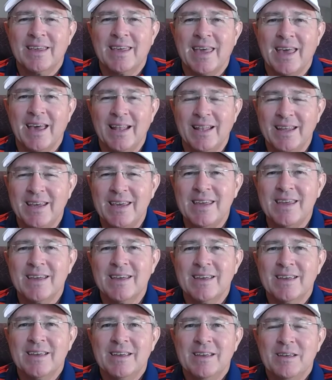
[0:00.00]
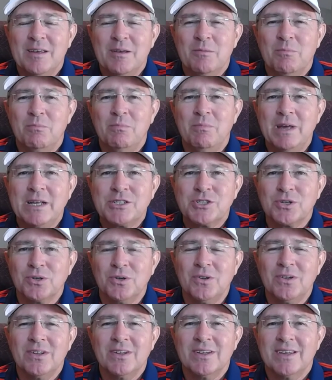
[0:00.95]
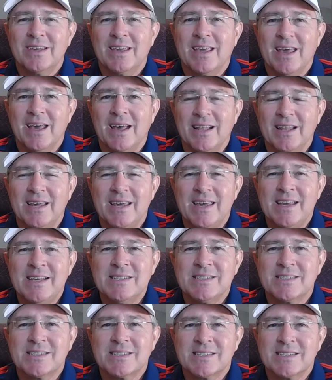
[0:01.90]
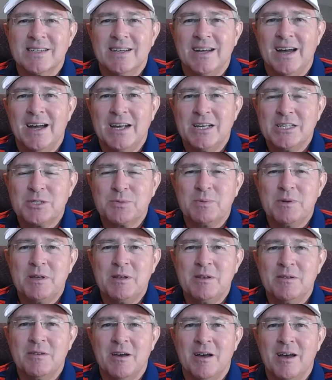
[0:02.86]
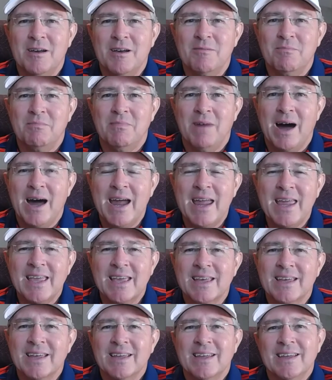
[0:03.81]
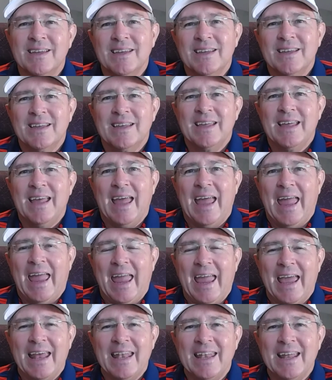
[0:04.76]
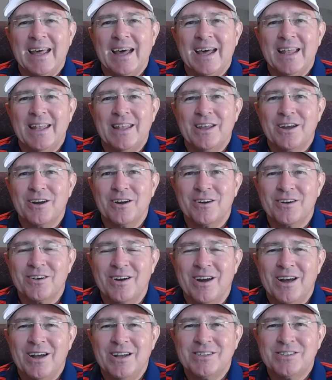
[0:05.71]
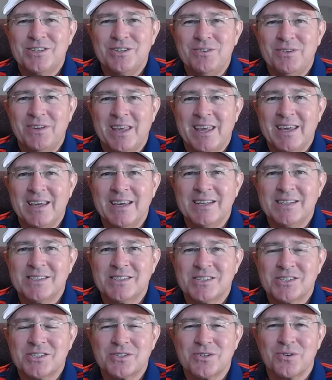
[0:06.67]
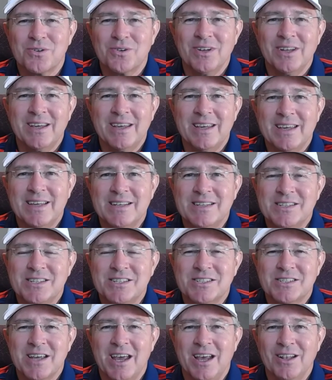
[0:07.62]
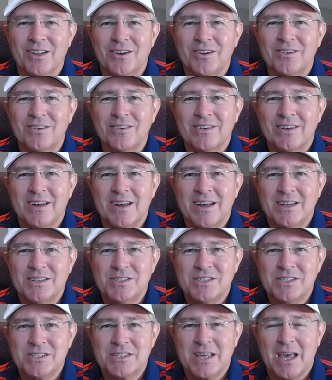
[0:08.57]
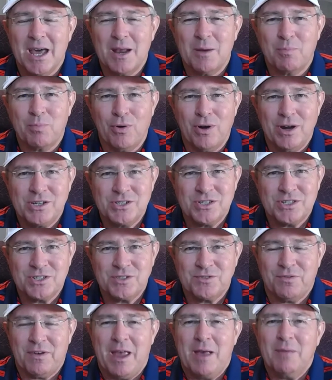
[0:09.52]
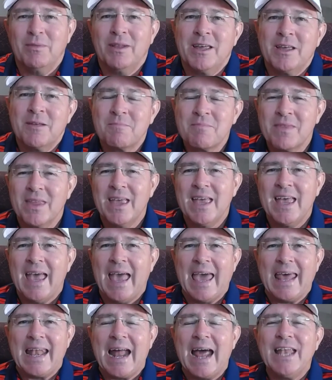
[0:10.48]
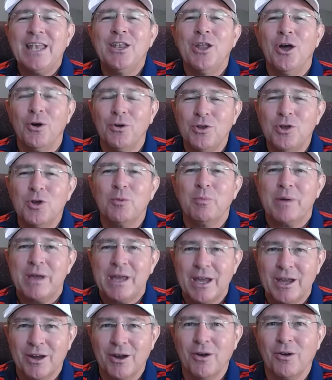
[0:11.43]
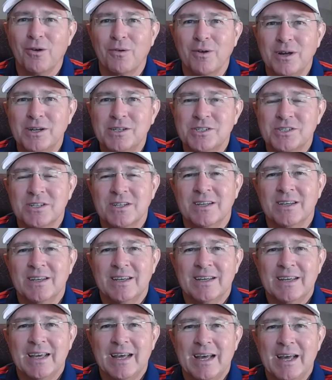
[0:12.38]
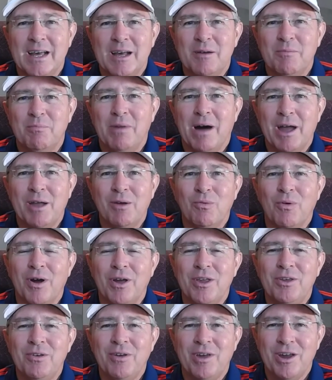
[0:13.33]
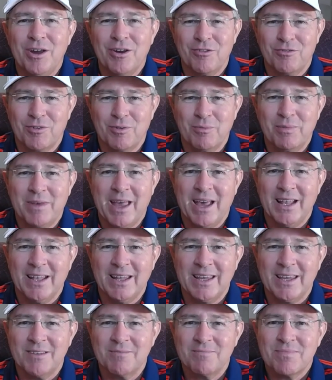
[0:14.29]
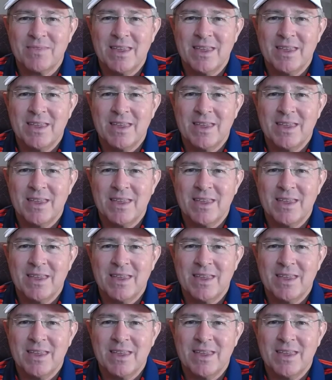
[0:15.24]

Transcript: Kelly Mitchell, Kelly's husband, Mike, and their two kids, Sterling and Sailor. She's got a precious family, and I know you'll be encouraged by what you hear from Kelly